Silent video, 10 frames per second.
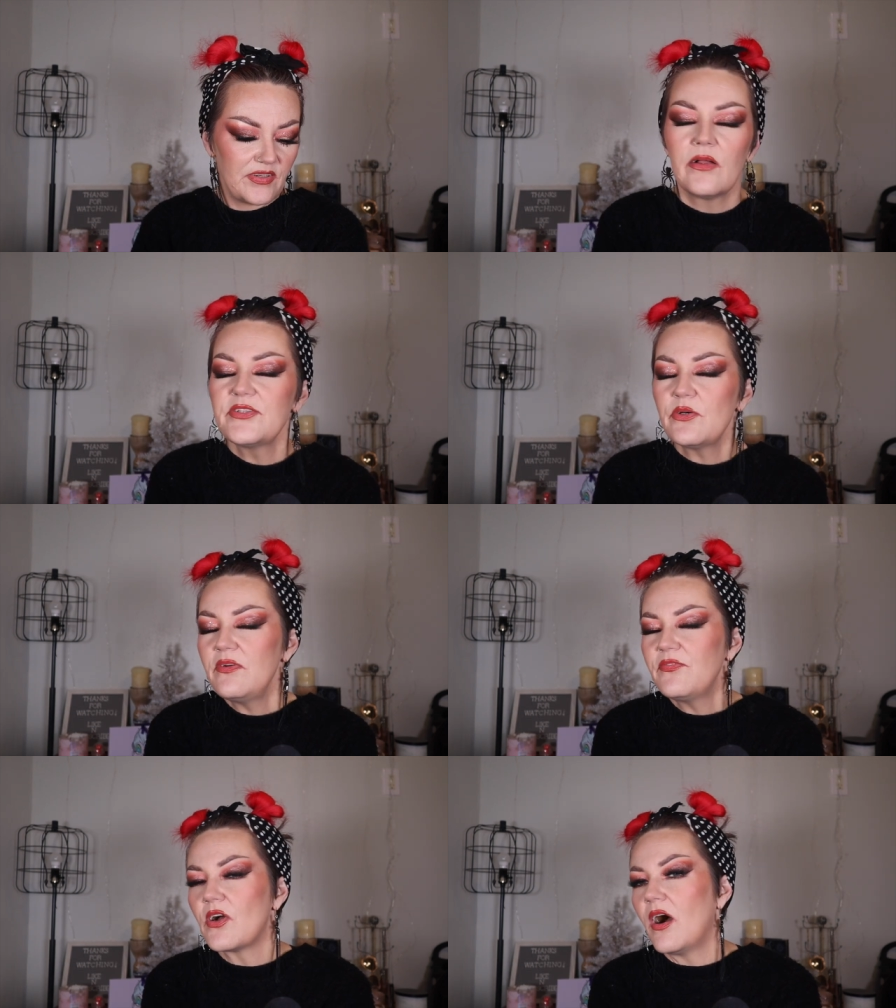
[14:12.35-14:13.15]
Also,
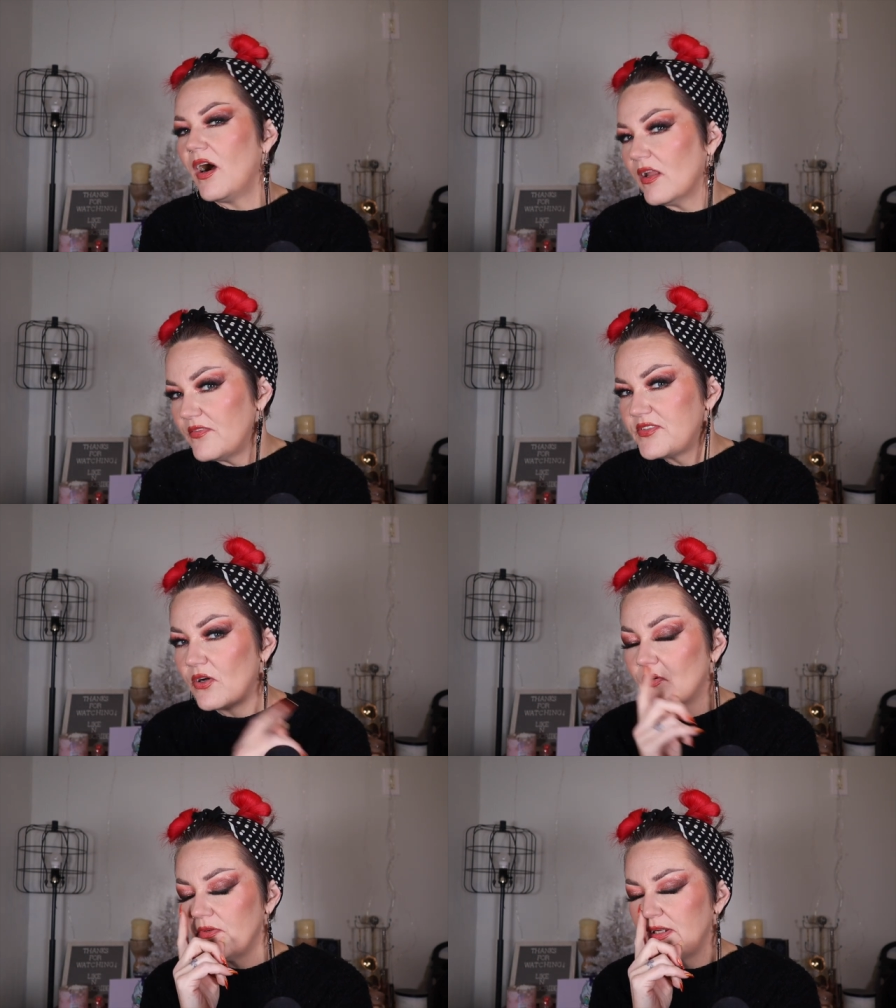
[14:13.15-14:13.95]
if you're
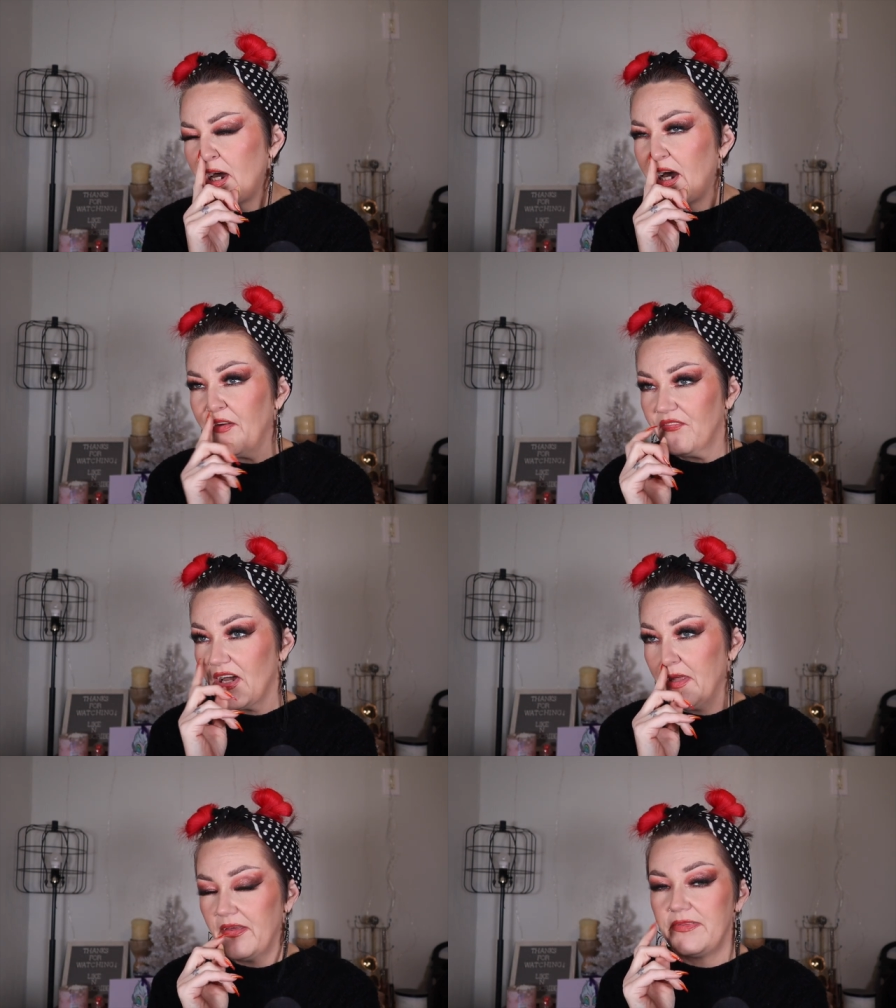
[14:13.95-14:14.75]
olive-toned, I
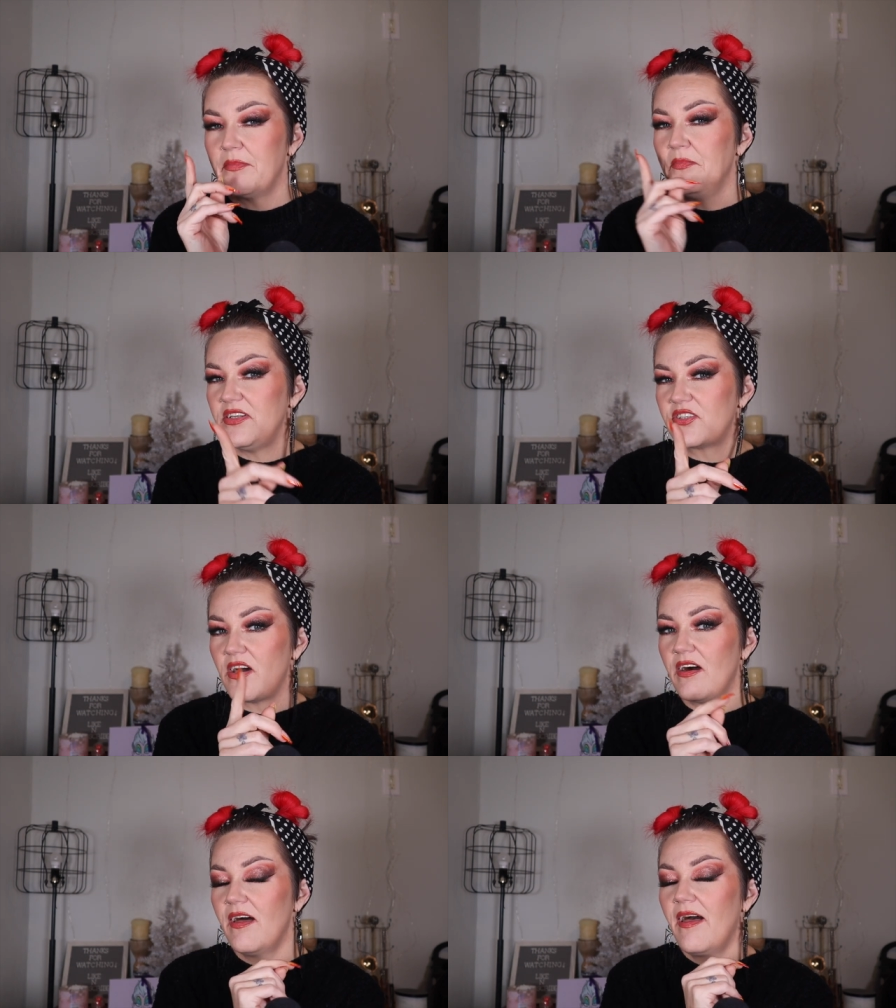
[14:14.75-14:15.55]
find that the
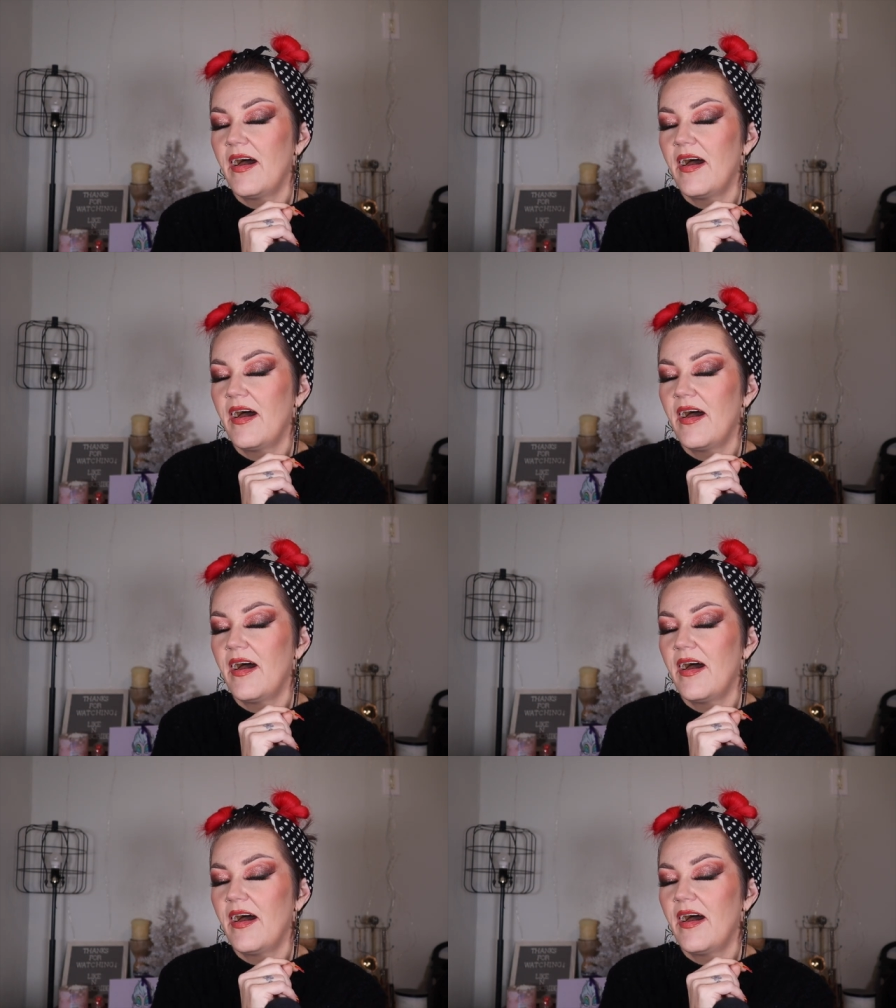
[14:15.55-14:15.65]
Missha